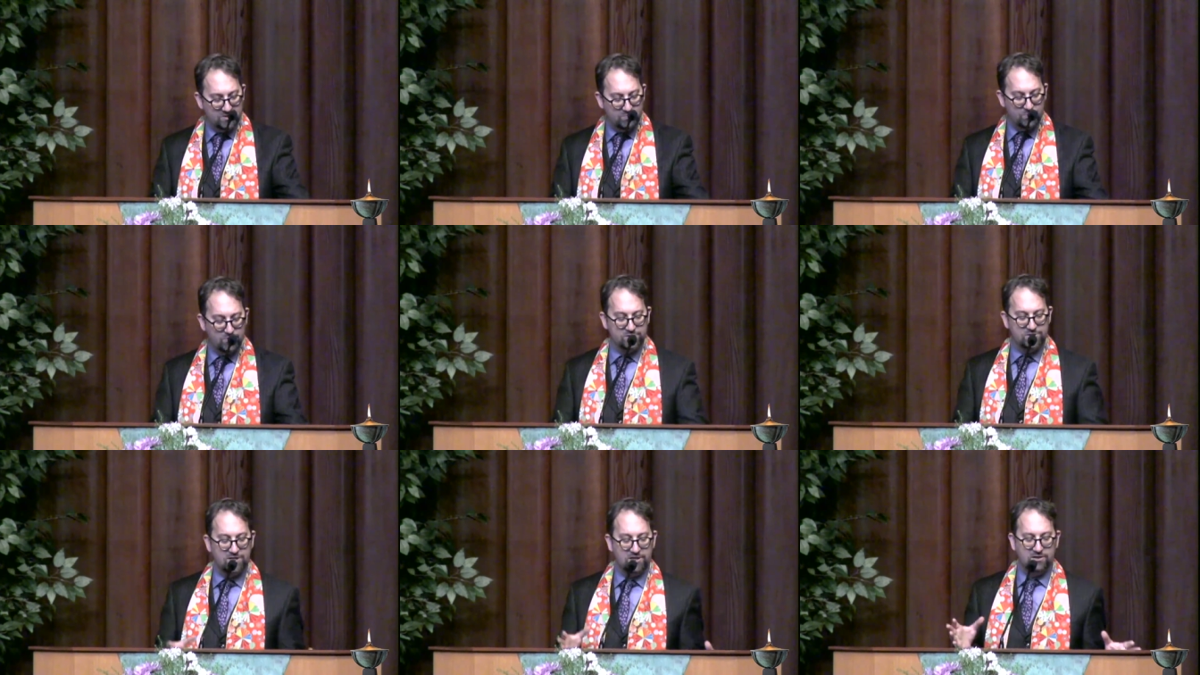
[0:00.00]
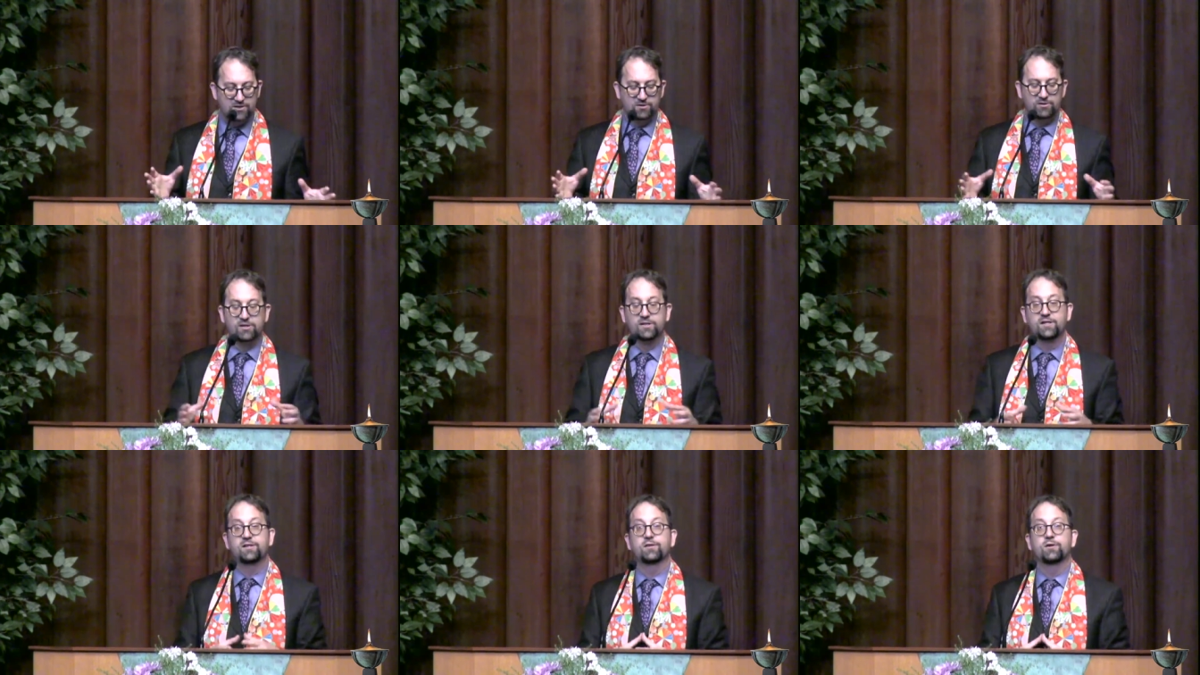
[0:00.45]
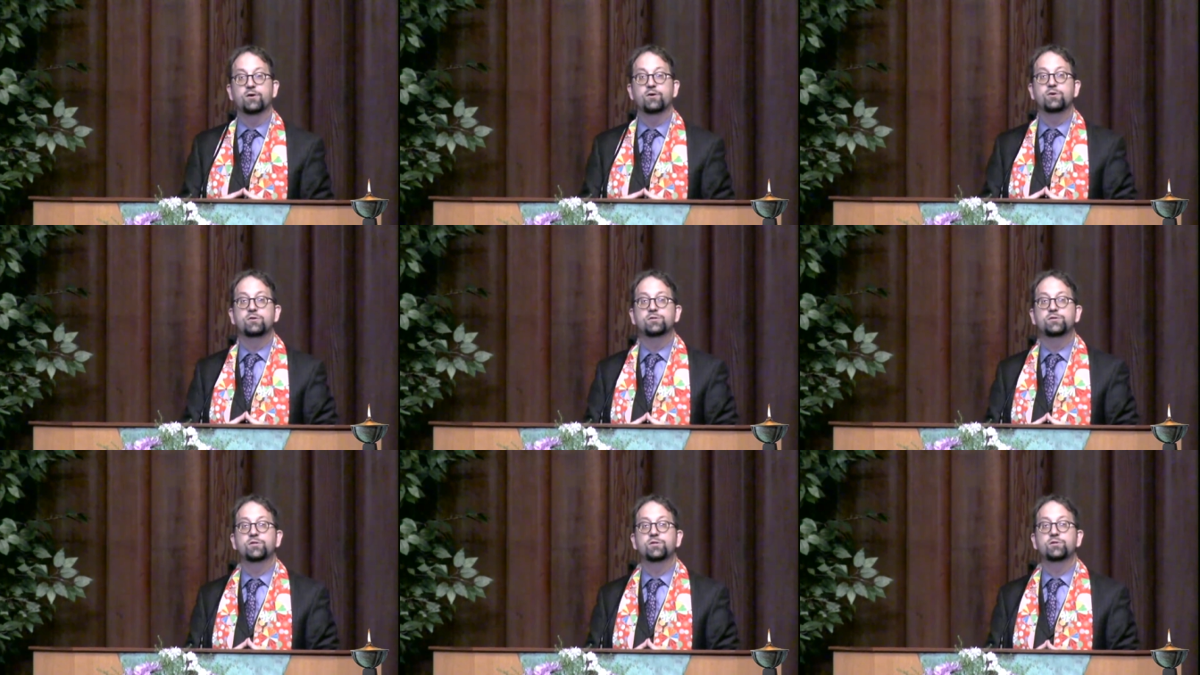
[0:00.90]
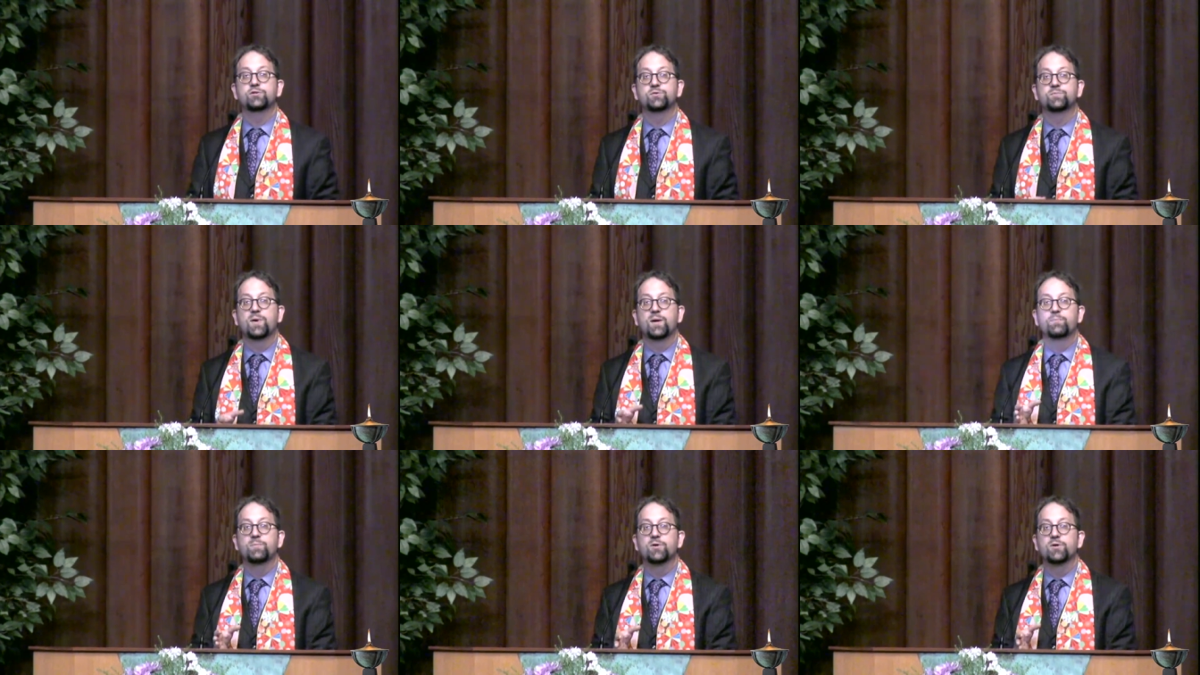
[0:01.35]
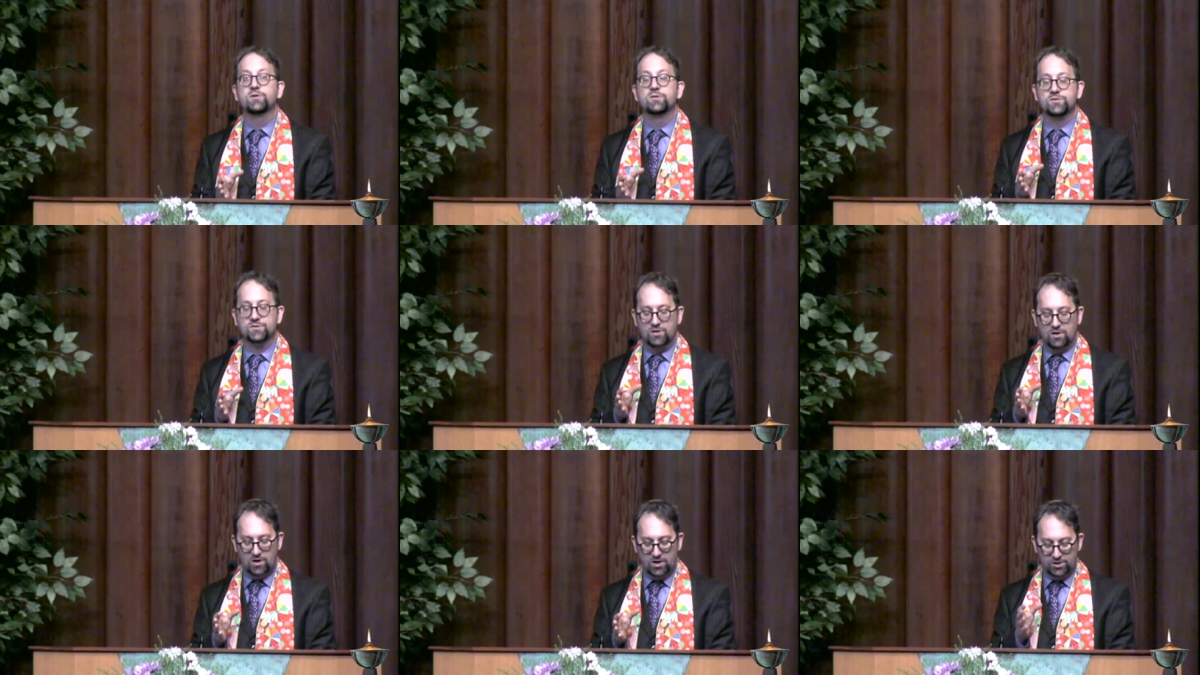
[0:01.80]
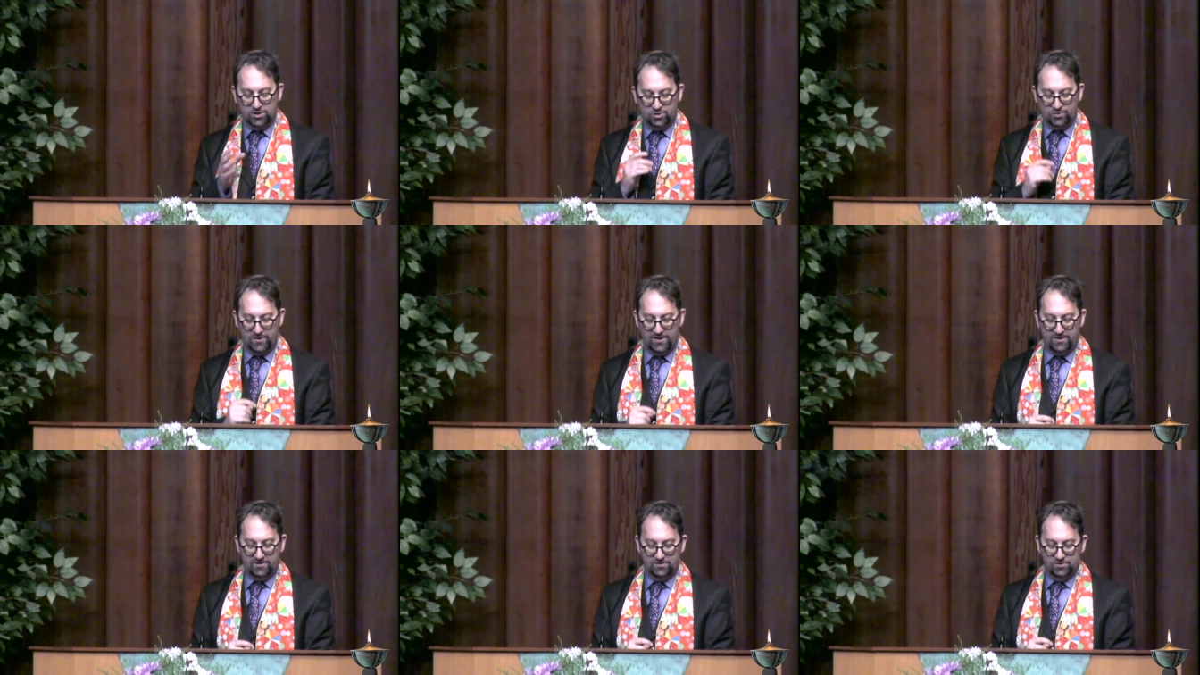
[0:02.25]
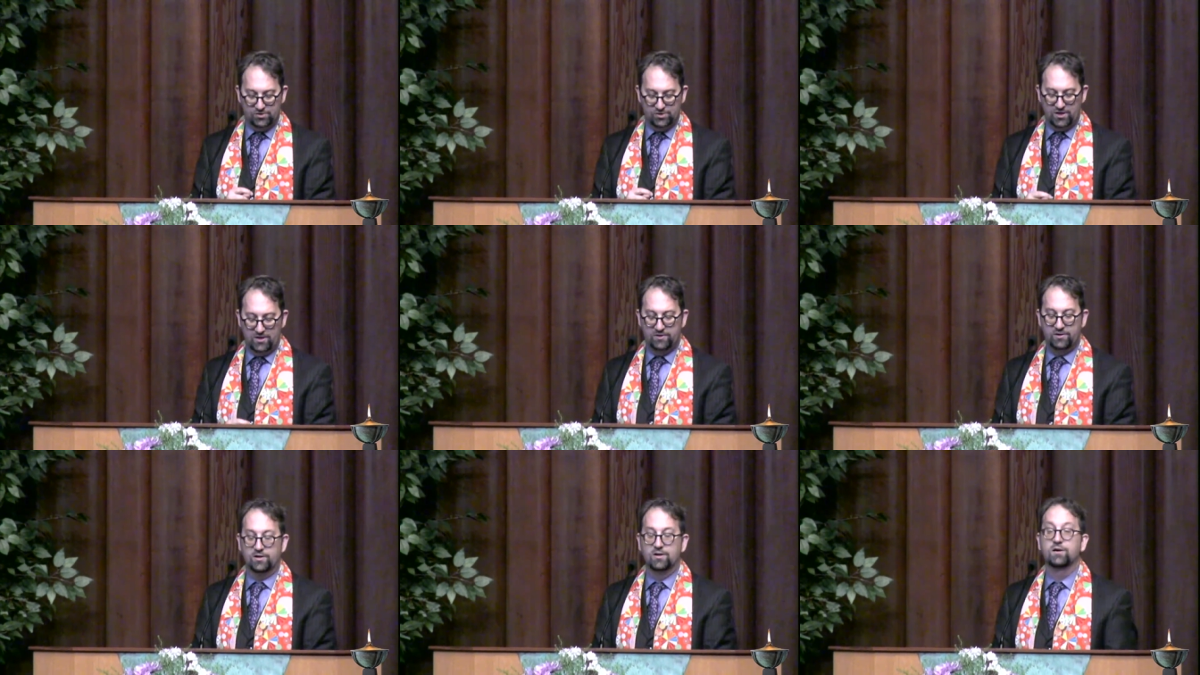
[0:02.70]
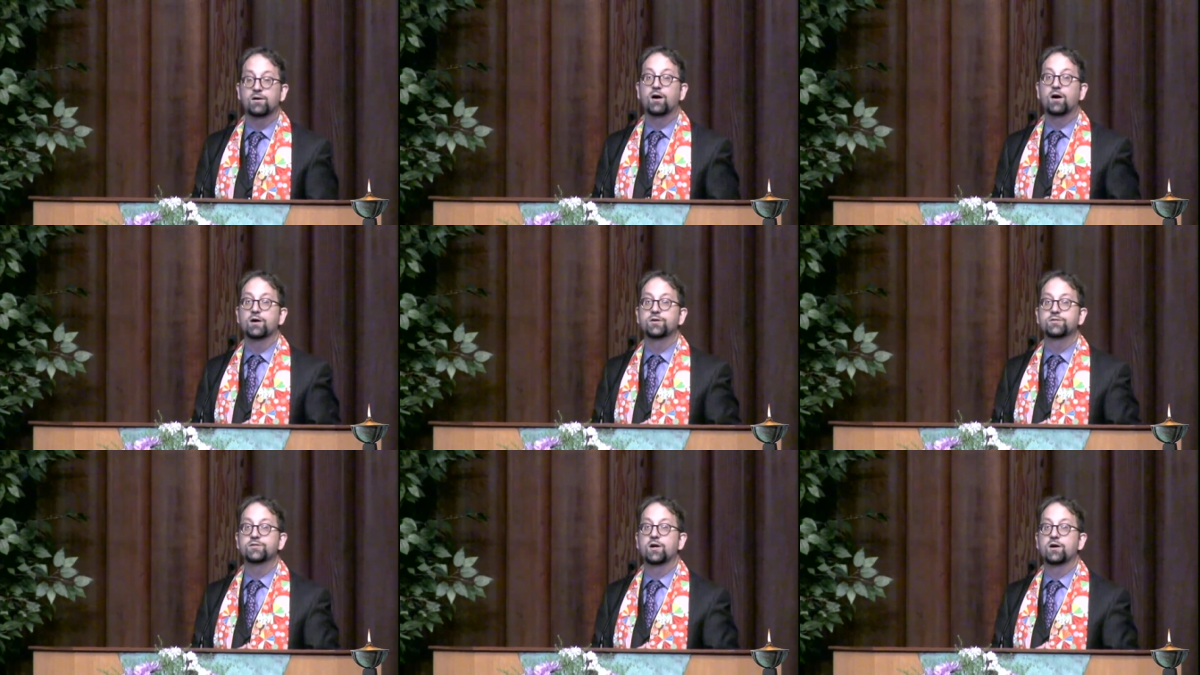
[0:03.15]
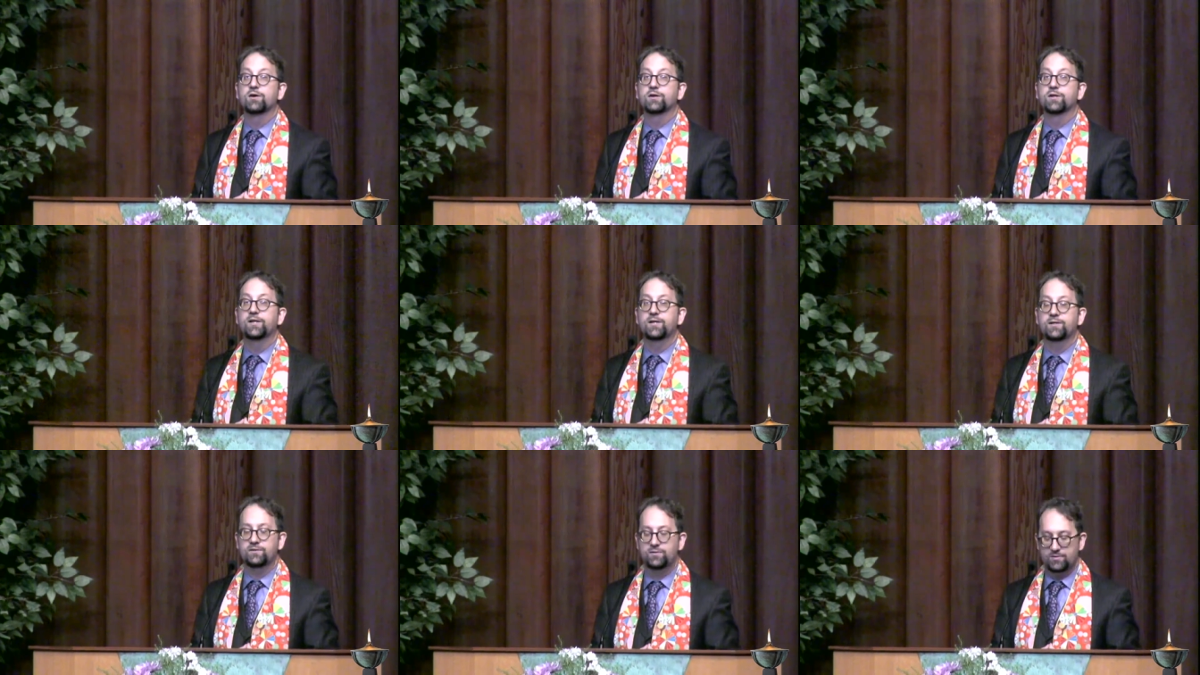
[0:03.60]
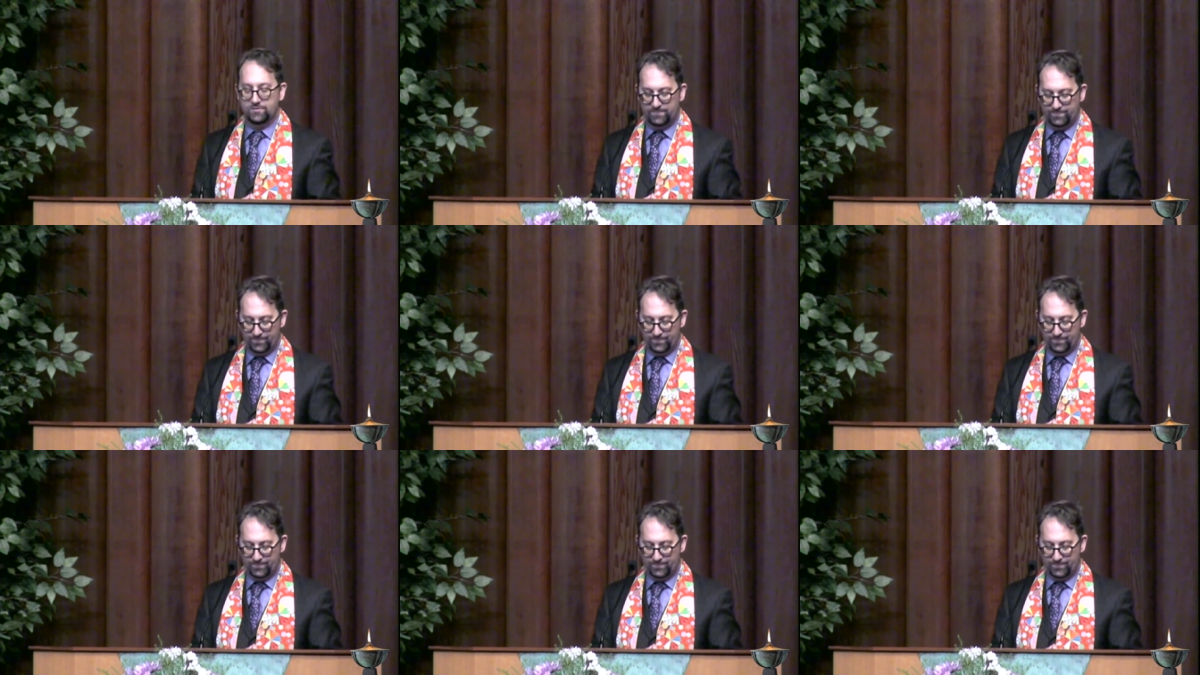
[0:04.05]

particularly those whose members are transgender, are targeted.